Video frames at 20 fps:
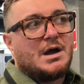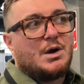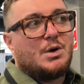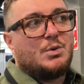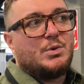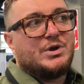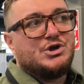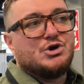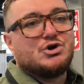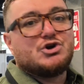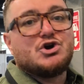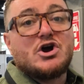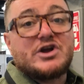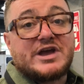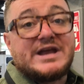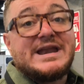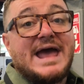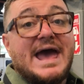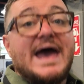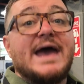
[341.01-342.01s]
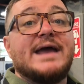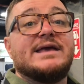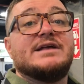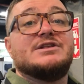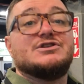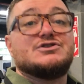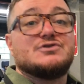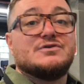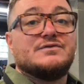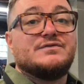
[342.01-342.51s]
when you cook an egg
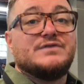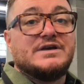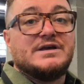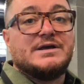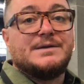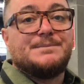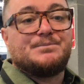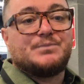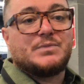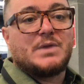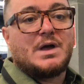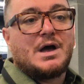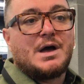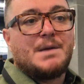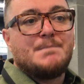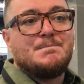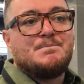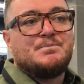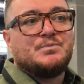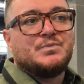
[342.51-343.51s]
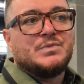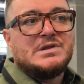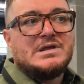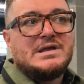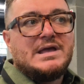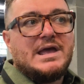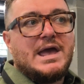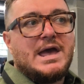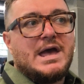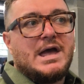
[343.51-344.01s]
in sous vide,
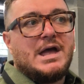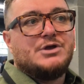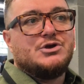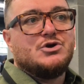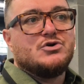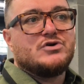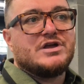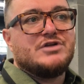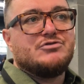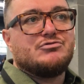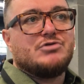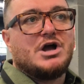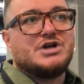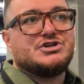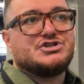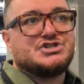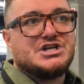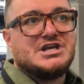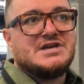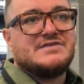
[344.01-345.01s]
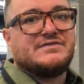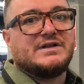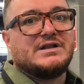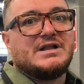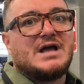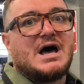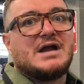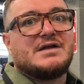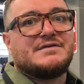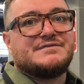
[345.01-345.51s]
you can achieve a
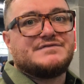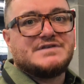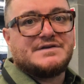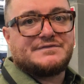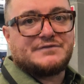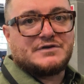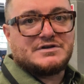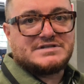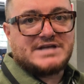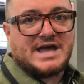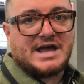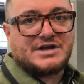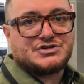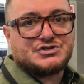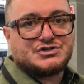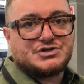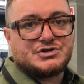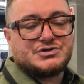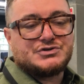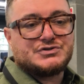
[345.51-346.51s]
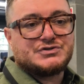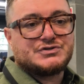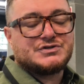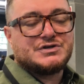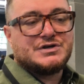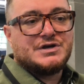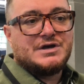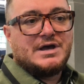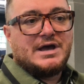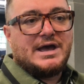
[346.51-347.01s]
lot of different textures.
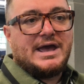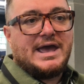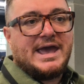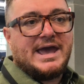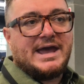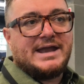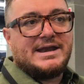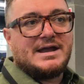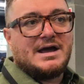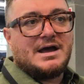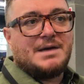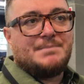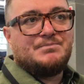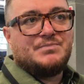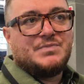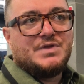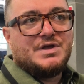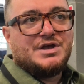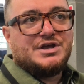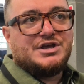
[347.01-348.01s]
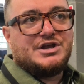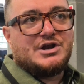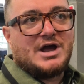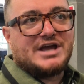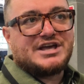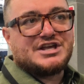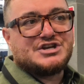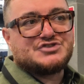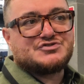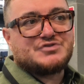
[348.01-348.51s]
And
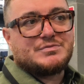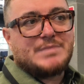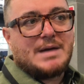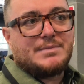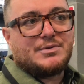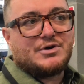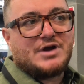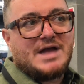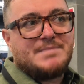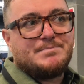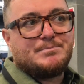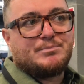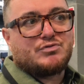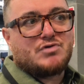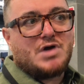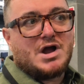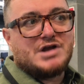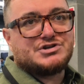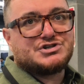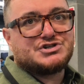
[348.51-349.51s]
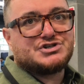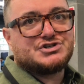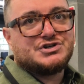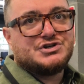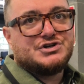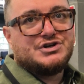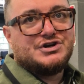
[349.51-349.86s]
I can just remember at brunch,